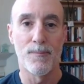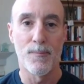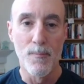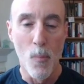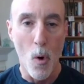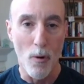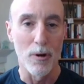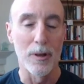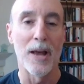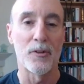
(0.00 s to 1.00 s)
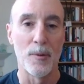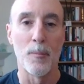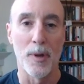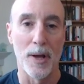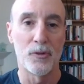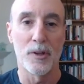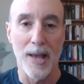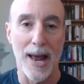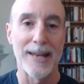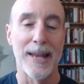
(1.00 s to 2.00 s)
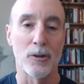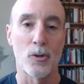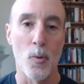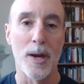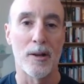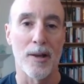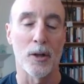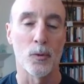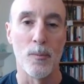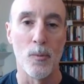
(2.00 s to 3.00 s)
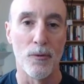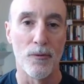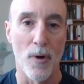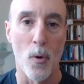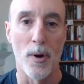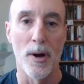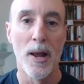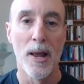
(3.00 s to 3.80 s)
more or less in place, it can get tweaked as we move forward,